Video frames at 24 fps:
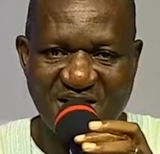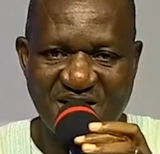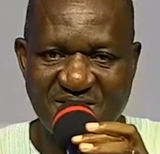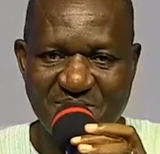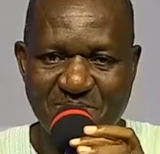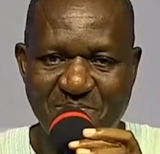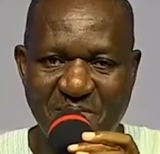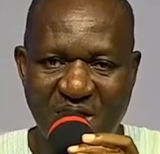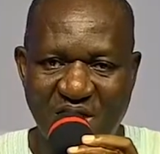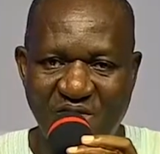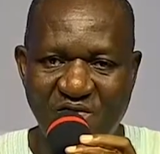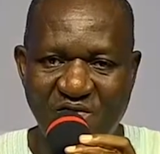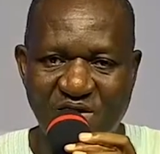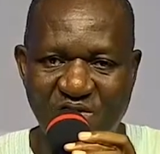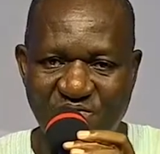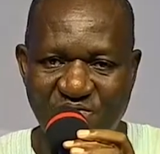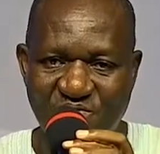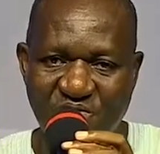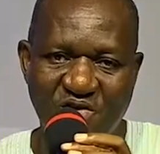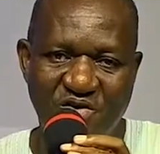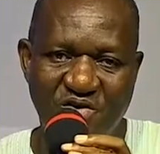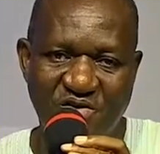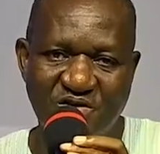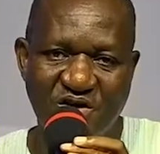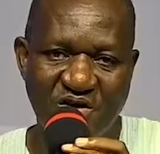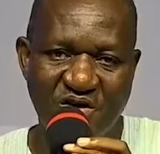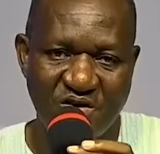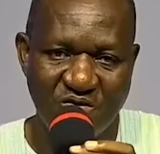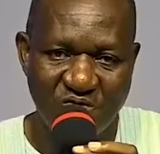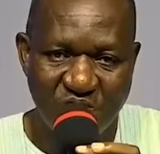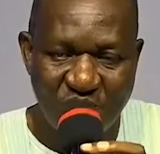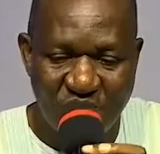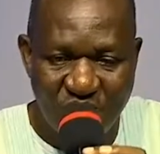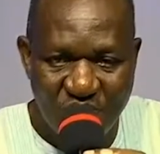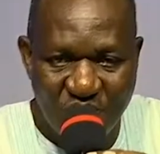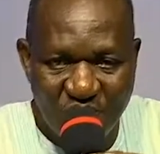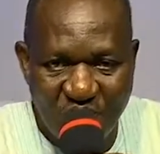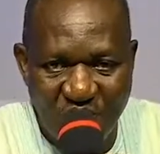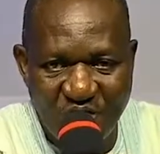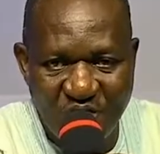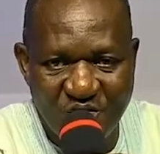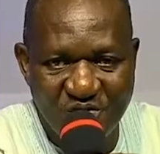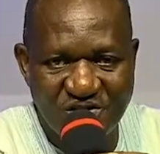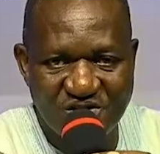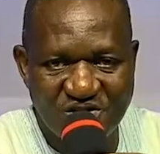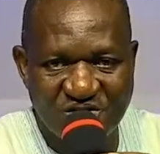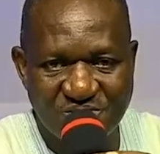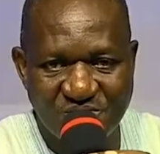power of God, will go
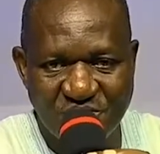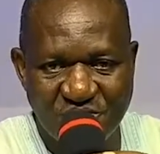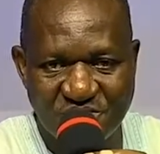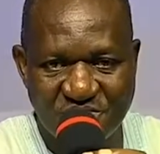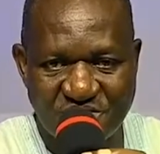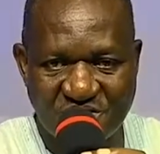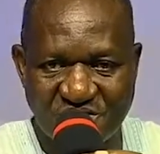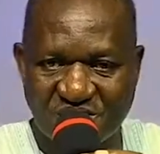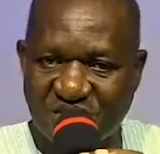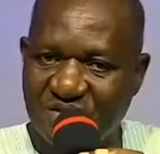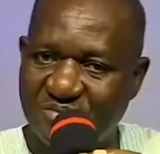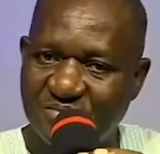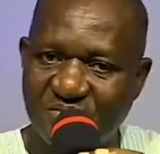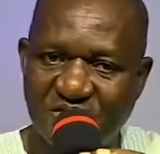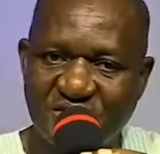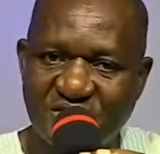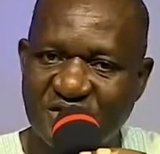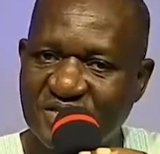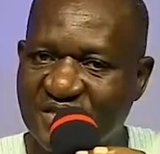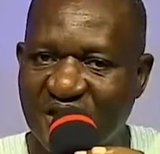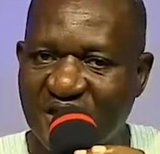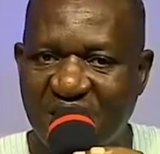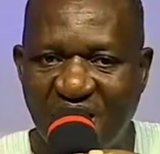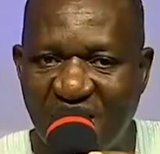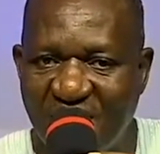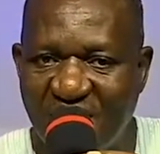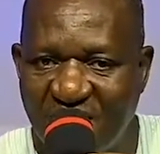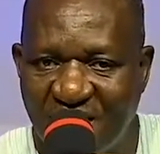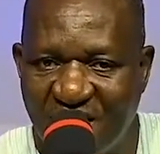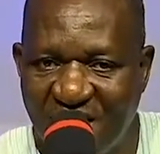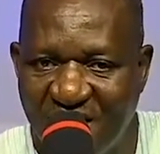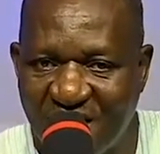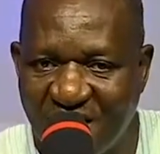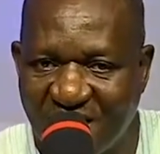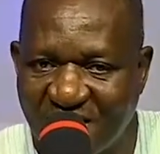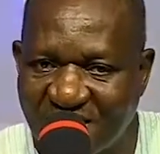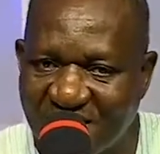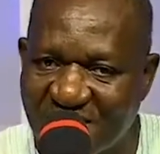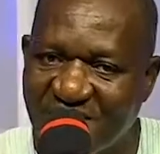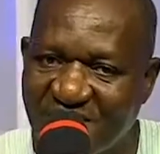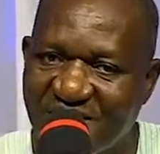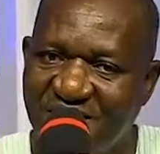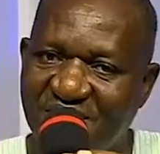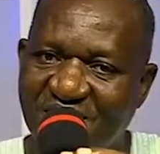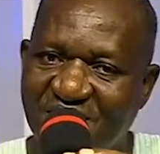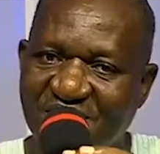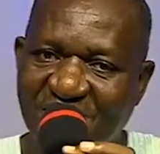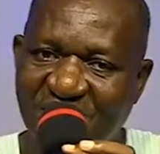with Moses. Moses said,
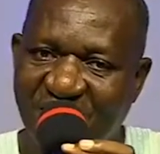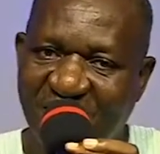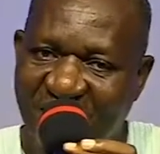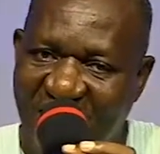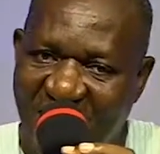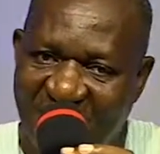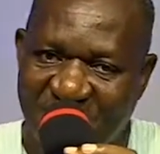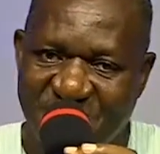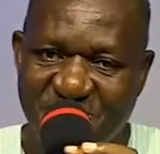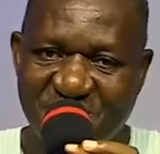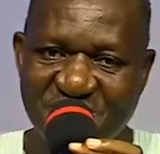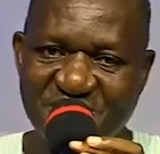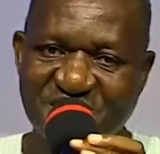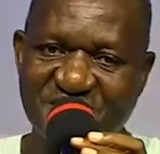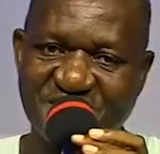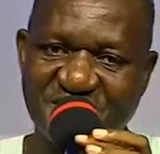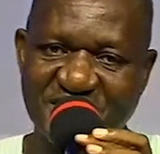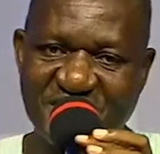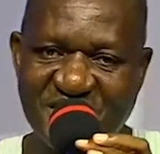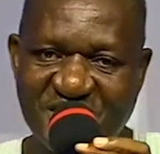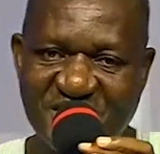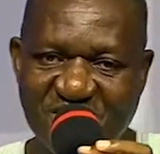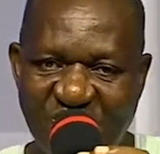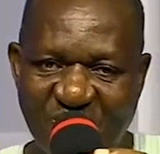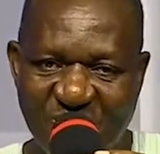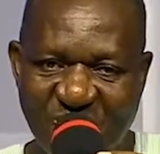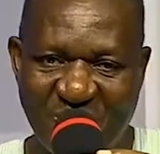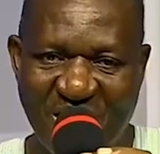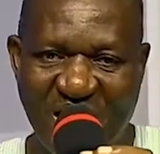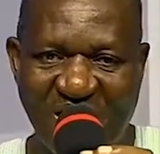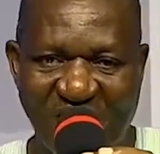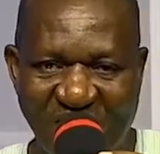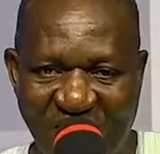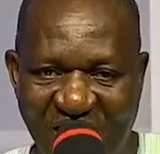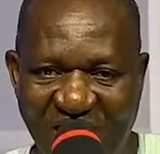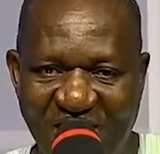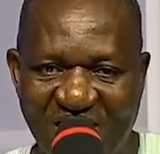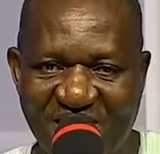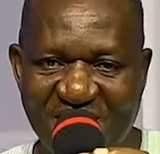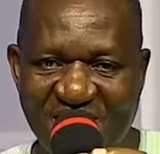"I've been seeing your power.